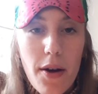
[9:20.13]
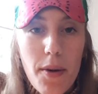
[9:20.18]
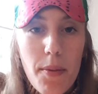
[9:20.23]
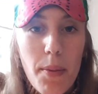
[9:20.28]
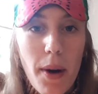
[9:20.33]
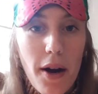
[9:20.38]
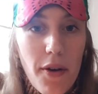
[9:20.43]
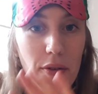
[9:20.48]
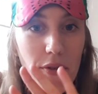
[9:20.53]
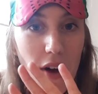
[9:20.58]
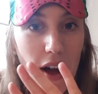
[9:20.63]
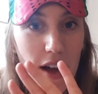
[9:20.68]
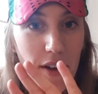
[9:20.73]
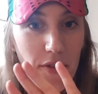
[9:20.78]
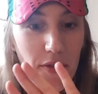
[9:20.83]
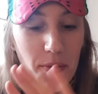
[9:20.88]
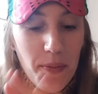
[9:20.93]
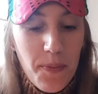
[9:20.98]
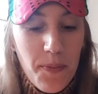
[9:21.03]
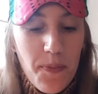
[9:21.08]
Part 5.
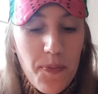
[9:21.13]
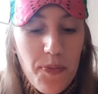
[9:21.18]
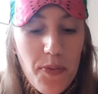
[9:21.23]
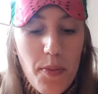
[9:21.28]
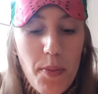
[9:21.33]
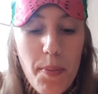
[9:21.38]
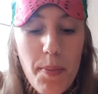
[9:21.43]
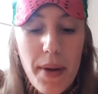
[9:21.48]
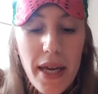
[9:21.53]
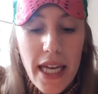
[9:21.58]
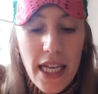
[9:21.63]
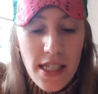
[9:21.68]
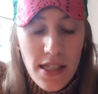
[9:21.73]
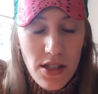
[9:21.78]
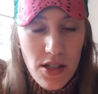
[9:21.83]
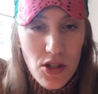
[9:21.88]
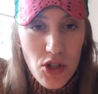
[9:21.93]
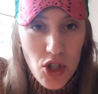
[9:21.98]
Begin to